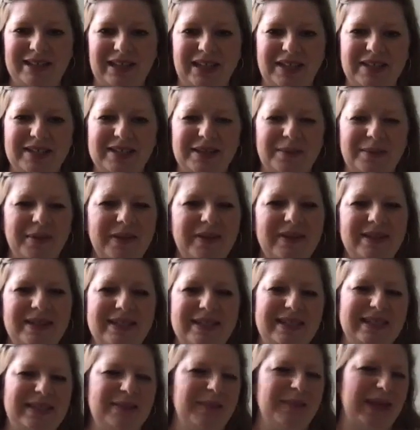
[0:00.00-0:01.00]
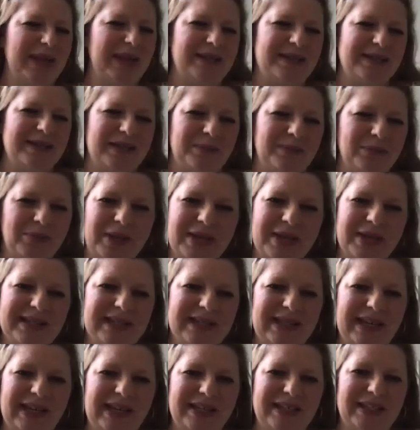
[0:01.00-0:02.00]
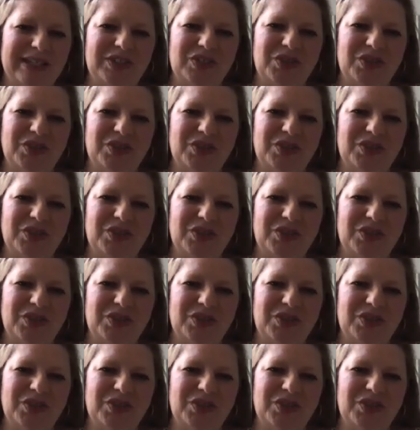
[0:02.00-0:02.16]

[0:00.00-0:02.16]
And some of this demand is unprecedented.